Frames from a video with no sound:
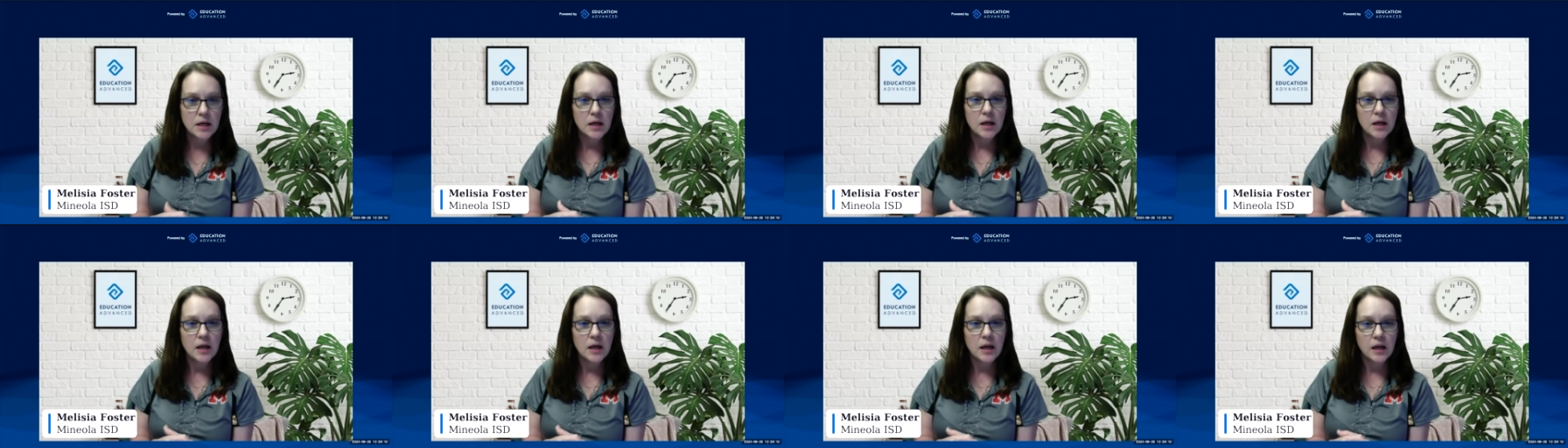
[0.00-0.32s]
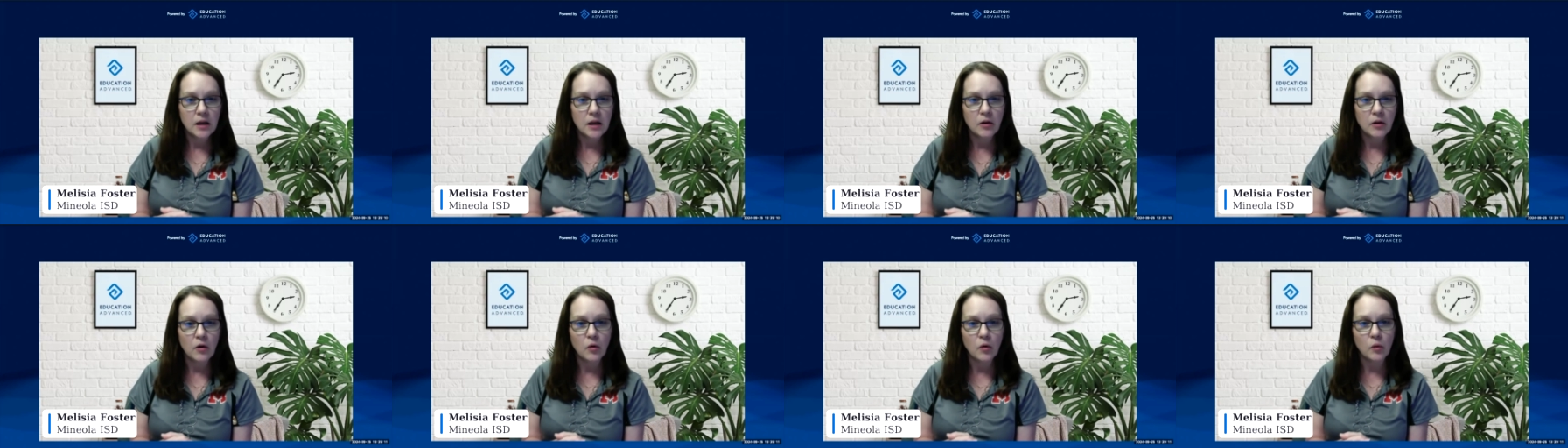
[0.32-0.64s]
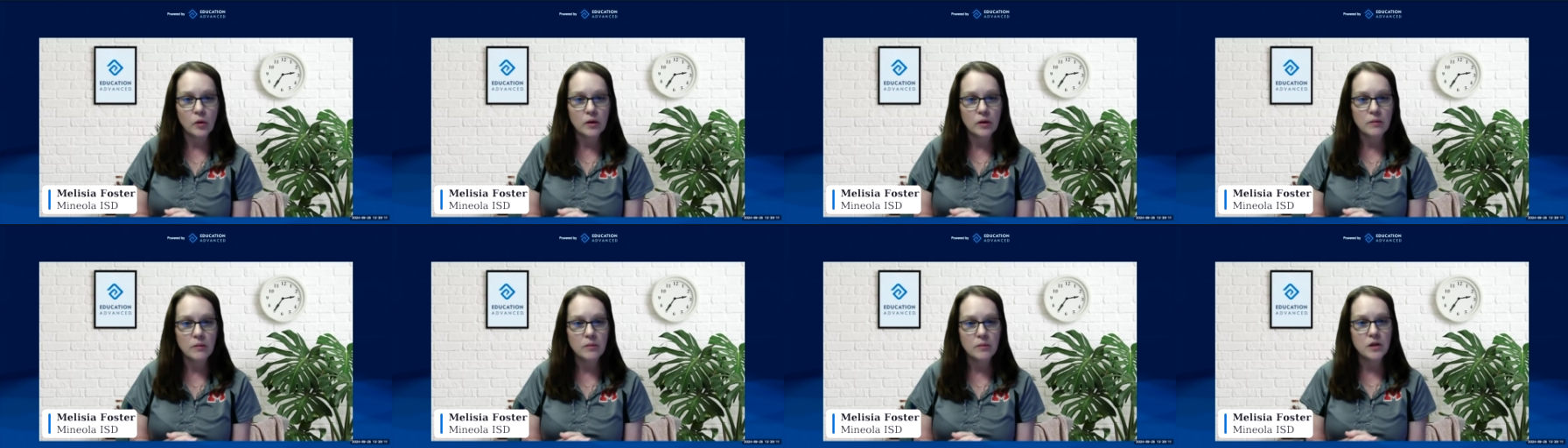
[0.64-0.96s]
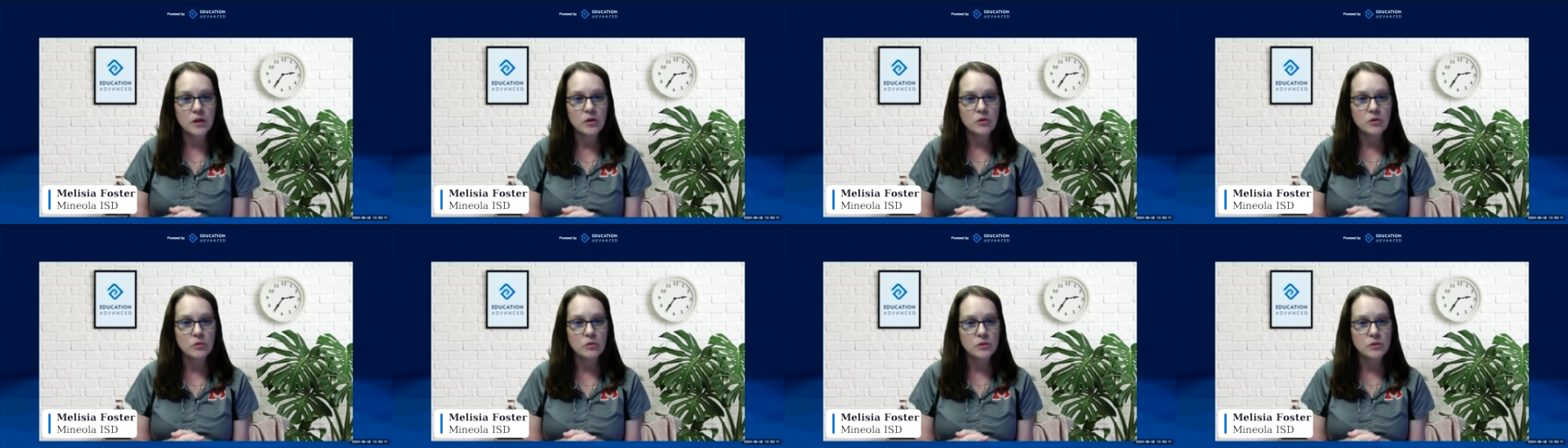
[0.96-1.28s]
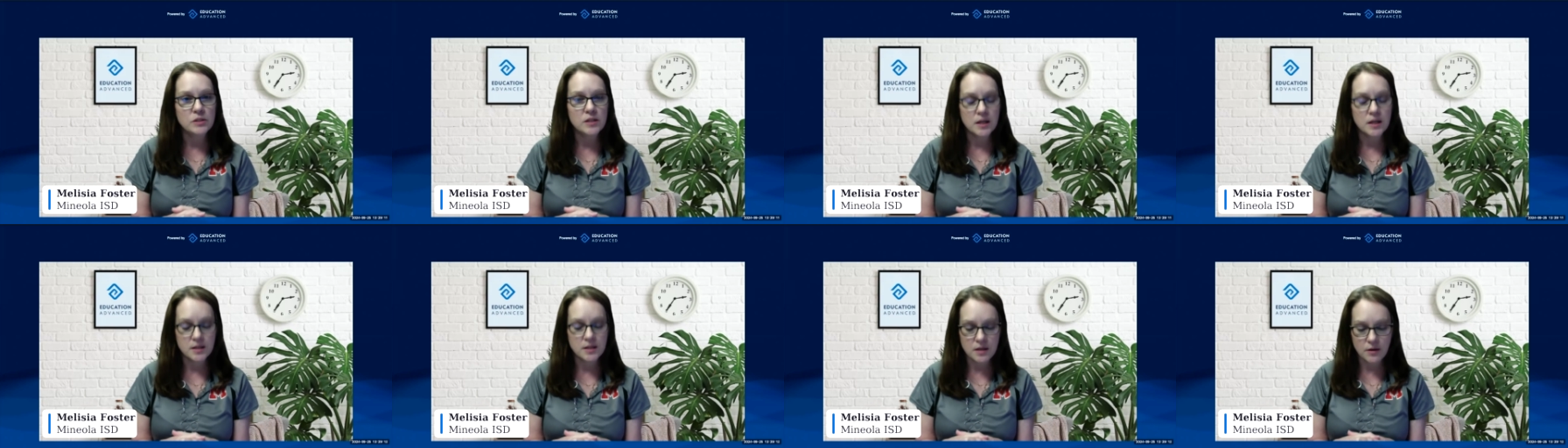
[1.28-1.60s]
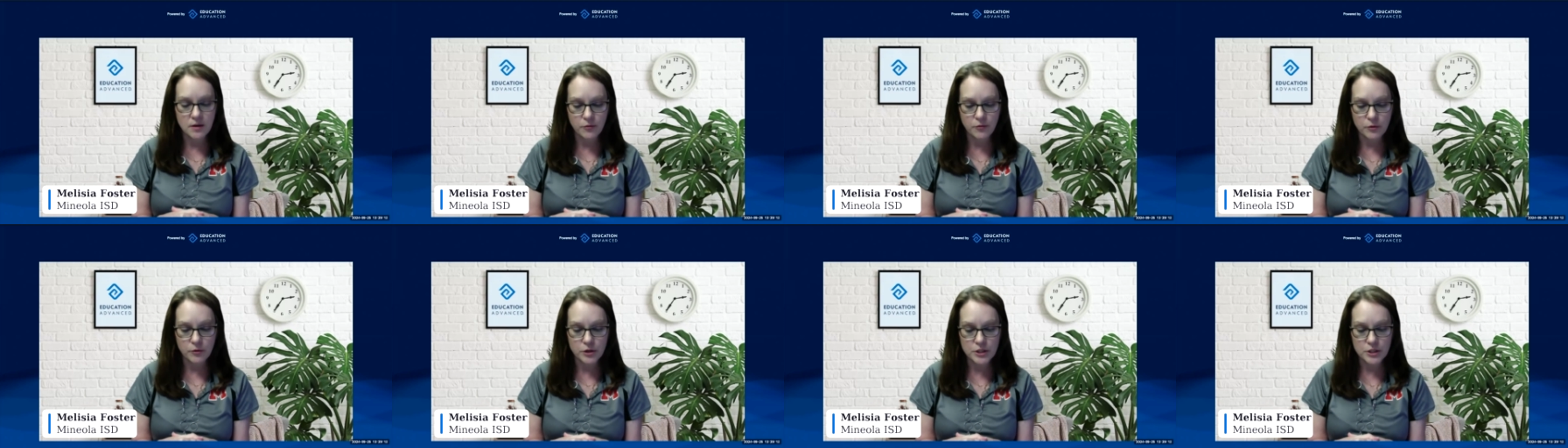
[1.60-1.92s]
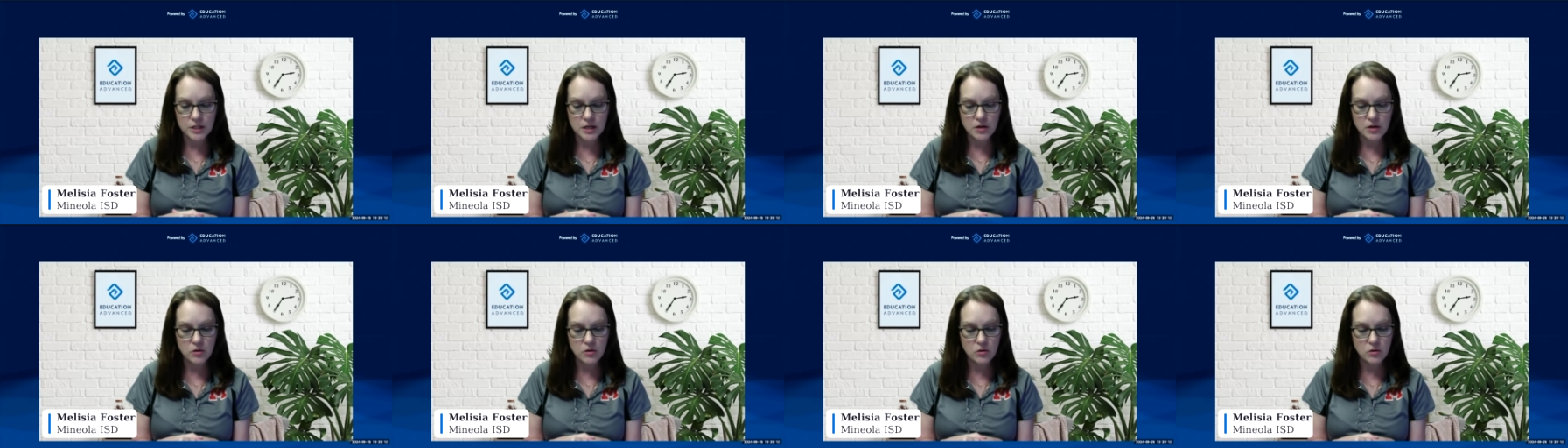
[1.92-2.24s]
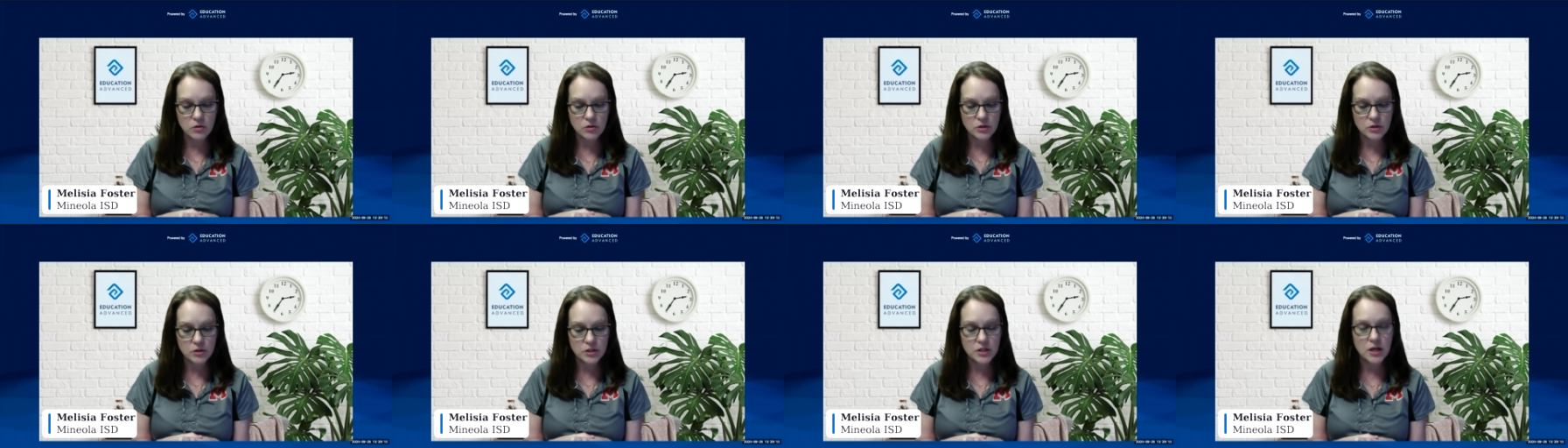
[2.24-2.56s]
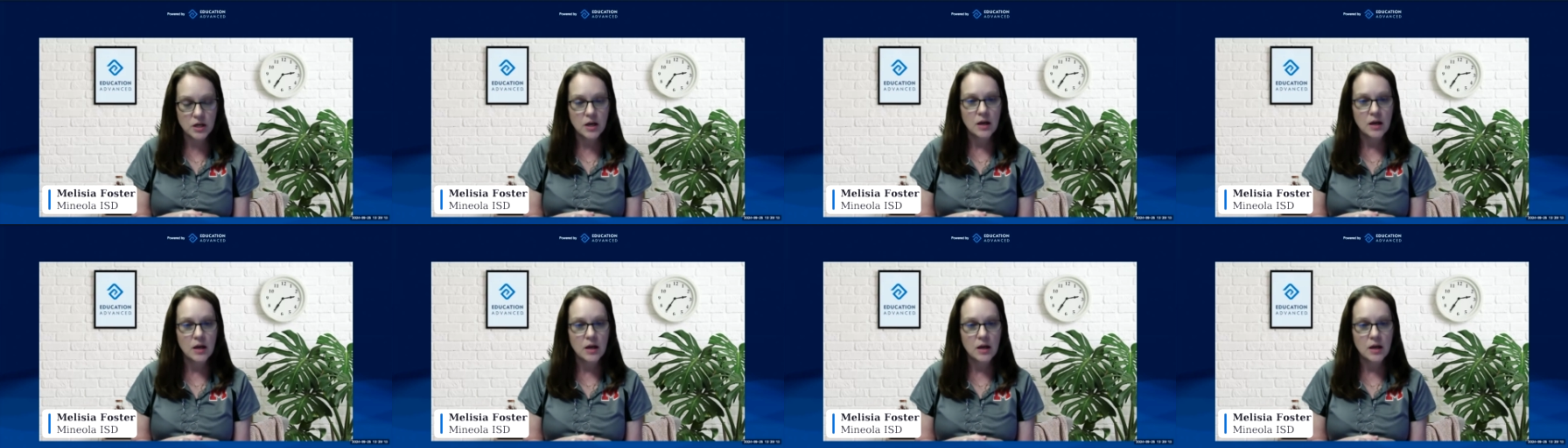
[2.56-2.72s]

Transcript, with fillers: It can only be used at, for seniors.